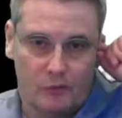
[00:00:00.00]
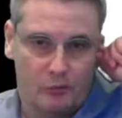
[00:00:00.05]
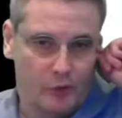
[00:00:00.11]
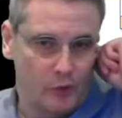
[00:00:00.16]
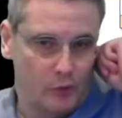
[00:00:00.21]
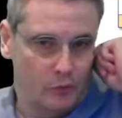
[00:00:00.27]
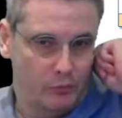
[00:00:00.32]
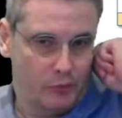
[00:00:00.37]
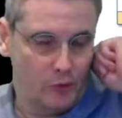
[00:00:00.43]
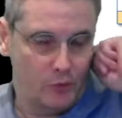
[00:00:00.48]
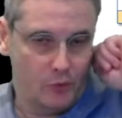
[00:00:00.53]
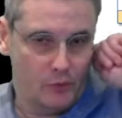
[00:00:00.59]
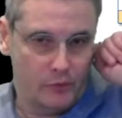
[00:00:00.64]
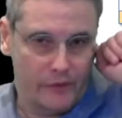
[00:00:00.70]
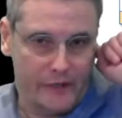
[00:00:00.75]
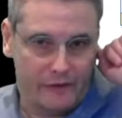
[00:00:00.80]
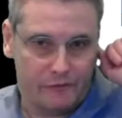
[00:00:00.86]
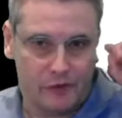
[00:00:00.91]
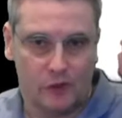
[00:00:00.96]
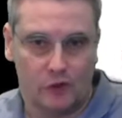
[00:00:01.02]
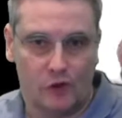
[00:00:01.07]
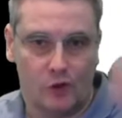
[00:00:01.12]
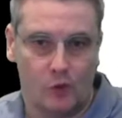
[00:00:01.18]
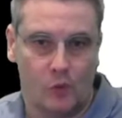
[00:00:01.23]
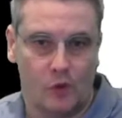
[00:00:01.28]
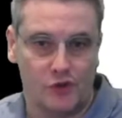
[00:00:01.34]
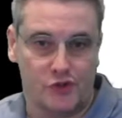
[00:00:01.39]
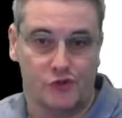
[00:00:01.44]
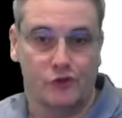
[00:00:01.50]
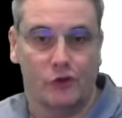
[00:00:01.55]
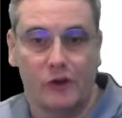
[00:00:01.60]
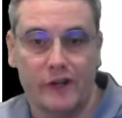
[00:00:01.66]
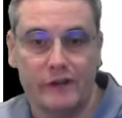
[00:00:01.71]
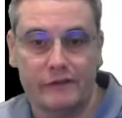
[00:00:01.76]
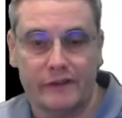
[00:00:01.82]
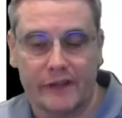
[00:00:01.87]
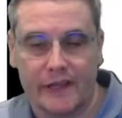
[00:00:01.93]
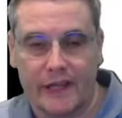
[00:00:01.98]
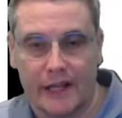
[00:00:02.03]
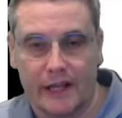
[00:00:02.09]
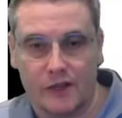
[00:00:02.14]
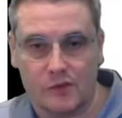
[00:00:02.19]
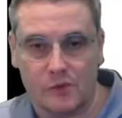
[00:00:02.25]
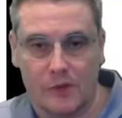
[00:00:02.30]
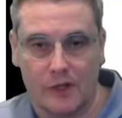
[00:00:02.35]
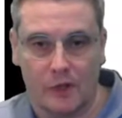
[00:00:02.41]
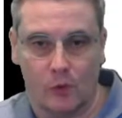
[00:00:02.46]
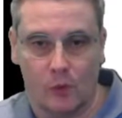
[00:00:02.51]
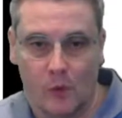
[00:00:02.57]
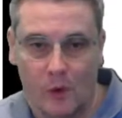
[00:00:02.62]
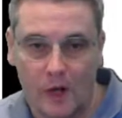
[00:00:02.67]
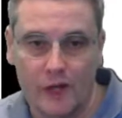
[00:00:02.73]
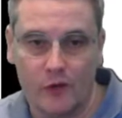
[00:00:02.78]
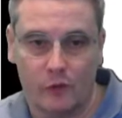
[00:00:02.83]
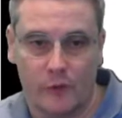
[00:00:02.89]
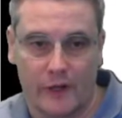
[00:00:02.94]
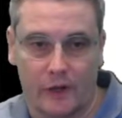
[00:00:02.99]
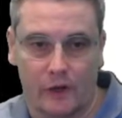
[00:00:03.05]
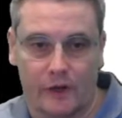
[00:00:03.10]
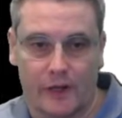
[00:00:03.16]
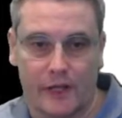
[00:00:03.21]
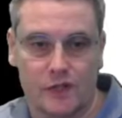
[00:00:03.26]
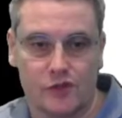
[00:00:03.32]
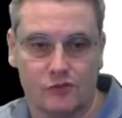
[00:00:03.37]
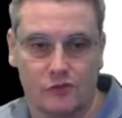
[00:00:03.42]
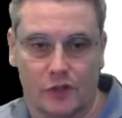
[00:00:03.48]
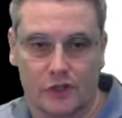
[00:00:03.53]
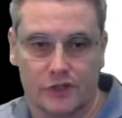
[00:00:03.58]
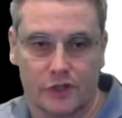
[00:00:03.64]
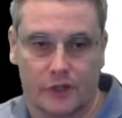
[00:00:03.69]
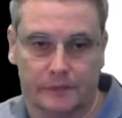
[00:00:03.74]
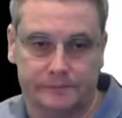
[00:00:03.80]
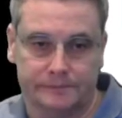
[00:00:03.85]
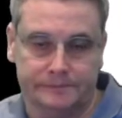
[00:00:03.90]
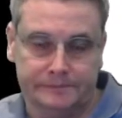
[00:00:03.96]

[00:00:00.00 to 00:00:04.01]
but we have to look at what's driving that as well. Why have we got that structure?